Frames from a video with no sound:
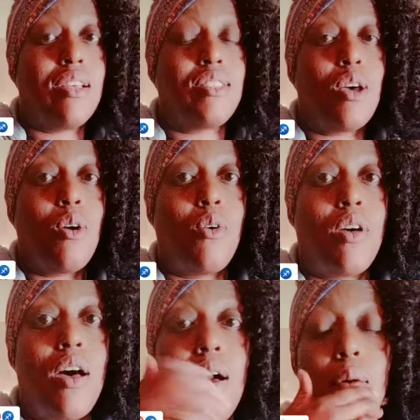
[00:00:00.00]
And
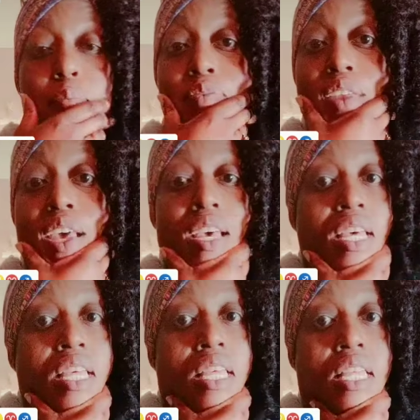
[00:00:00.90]
so um,
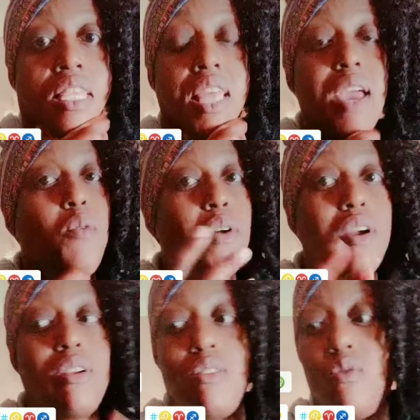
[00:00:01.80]
they
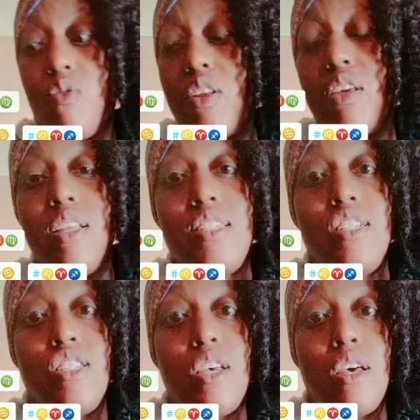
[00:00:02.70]
weren't really
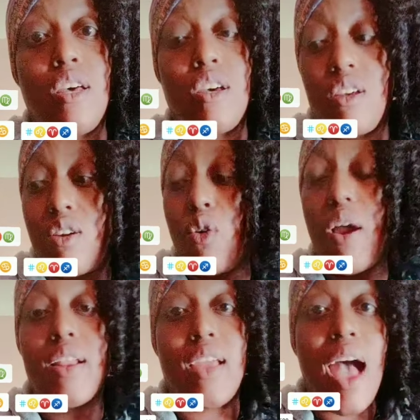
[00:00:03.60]
listening to
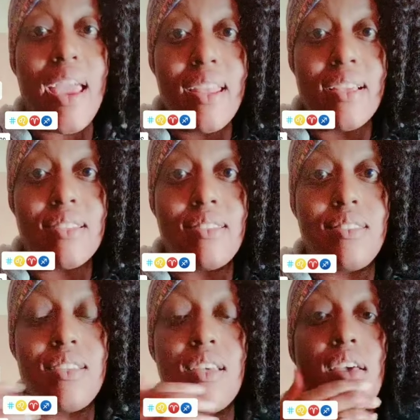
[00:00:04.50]
correct
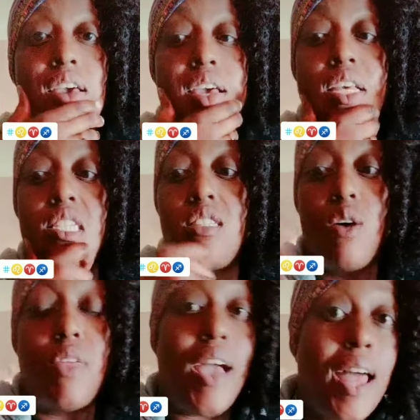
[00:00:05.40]
guidance. And
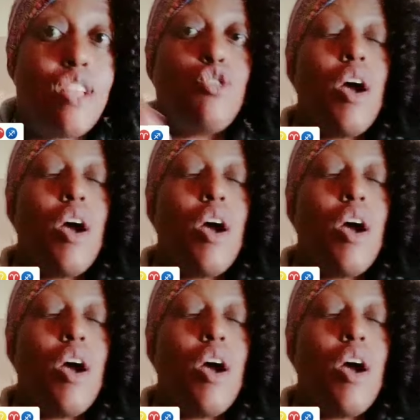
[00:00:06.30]
so they got in